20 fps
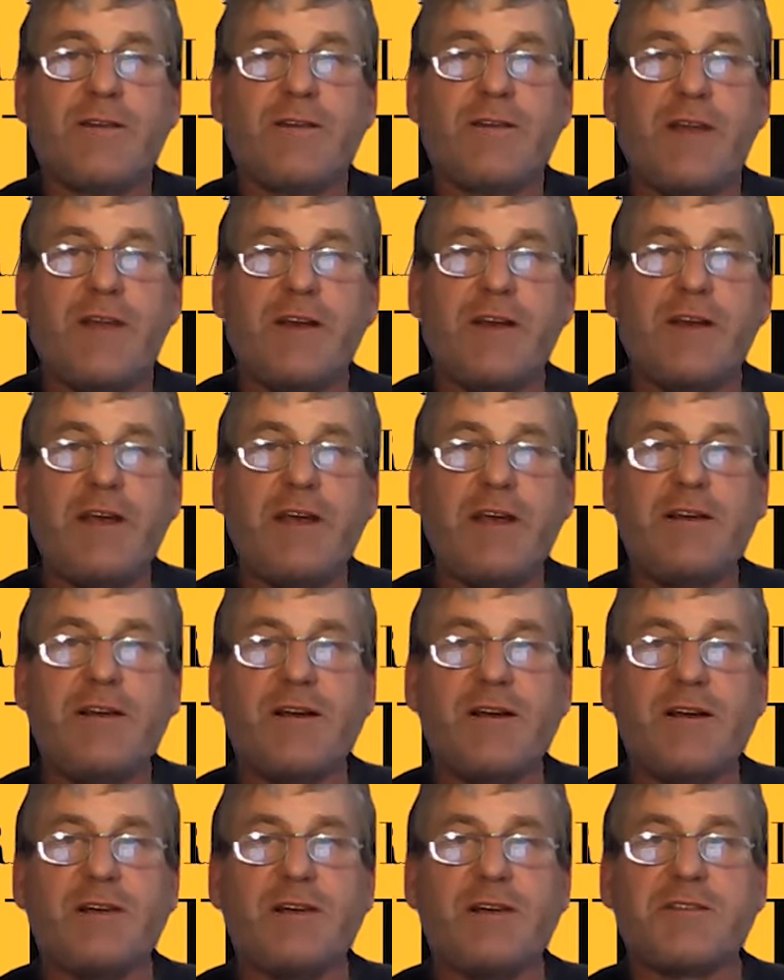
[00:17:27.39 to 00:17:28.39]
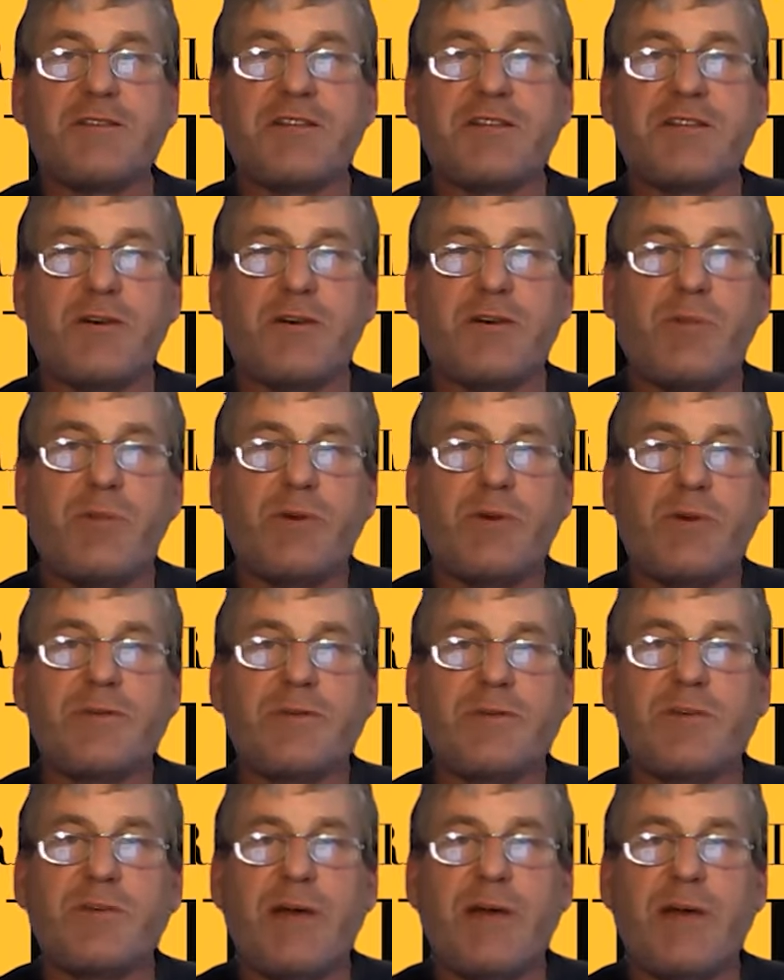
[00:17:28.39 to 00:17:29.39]
They need syrup
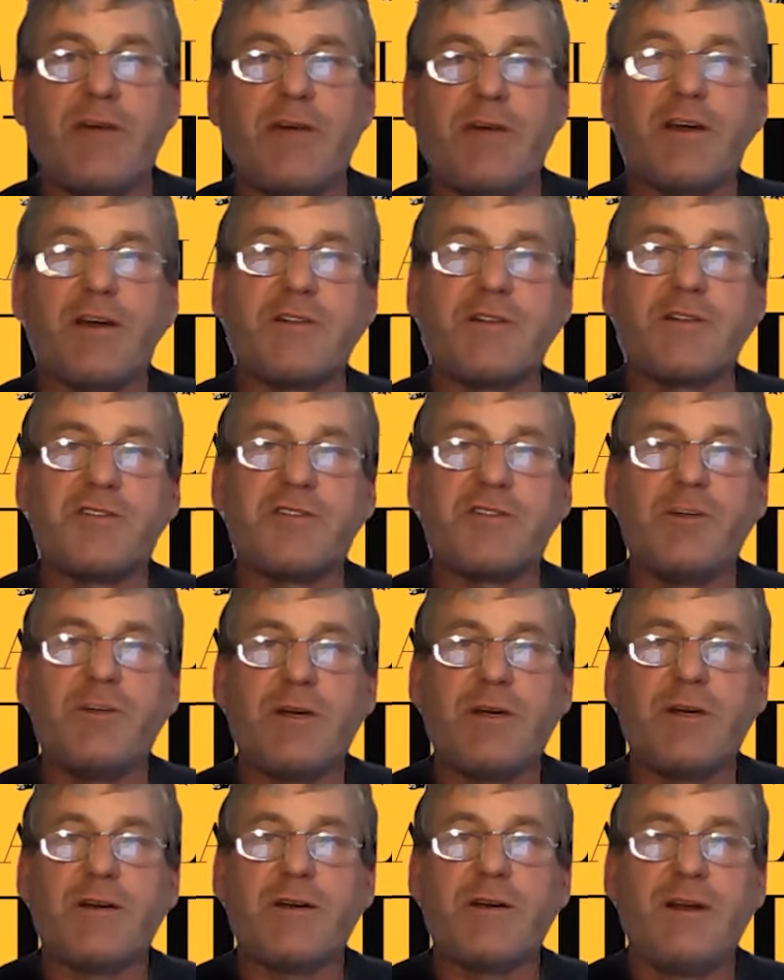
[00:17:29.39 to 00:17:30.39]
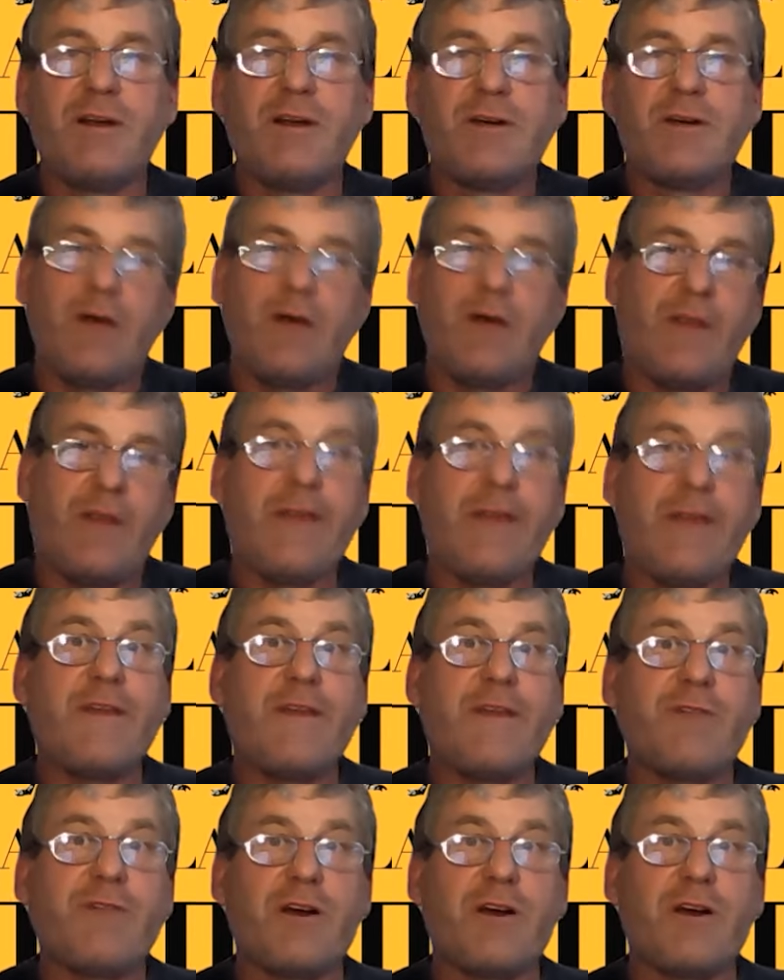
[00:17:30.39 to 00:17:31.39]
to be able to consume it, and then
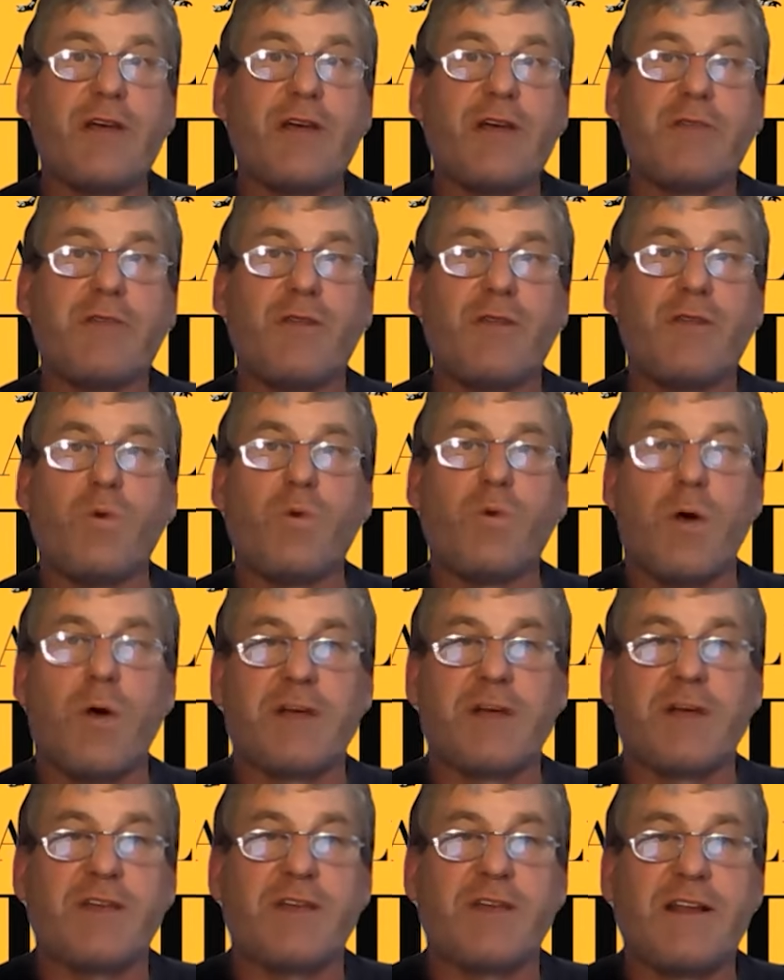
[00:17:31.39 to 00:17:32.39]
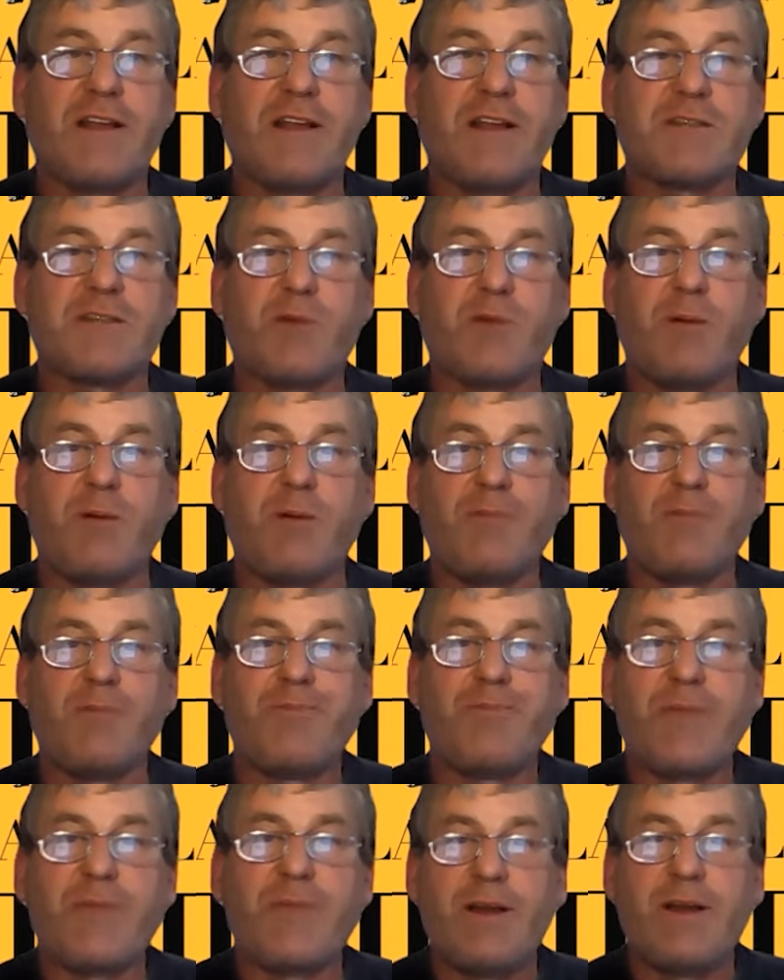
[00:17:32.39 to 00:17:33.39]
they've got to get rid of the water. So that's a problem.
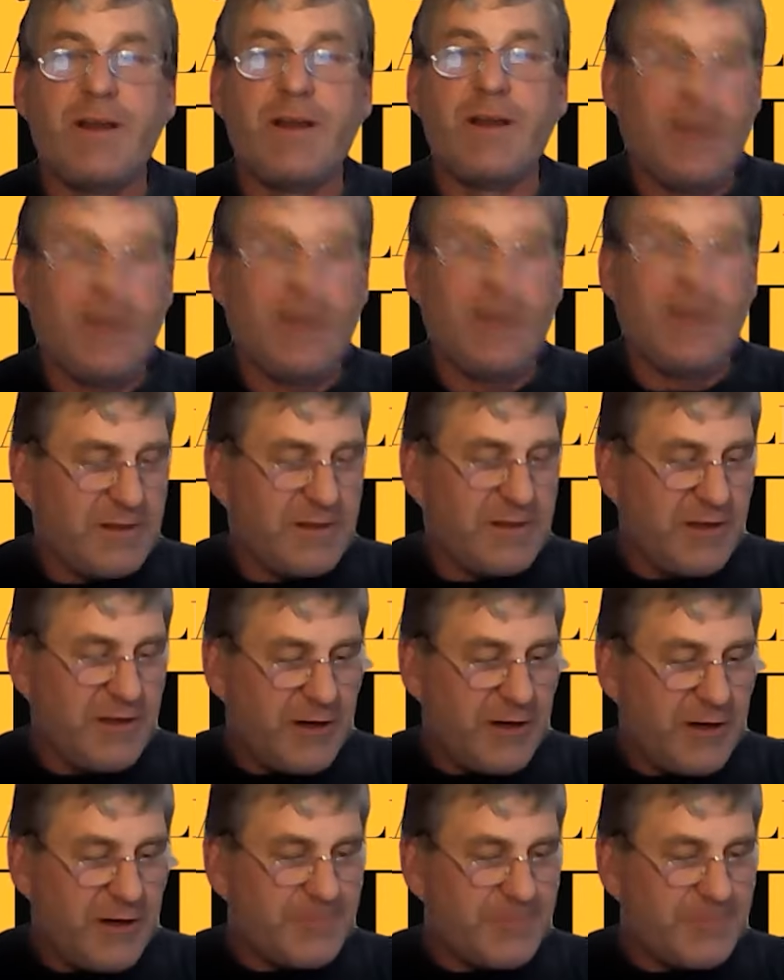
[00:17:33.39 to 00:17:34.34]
So,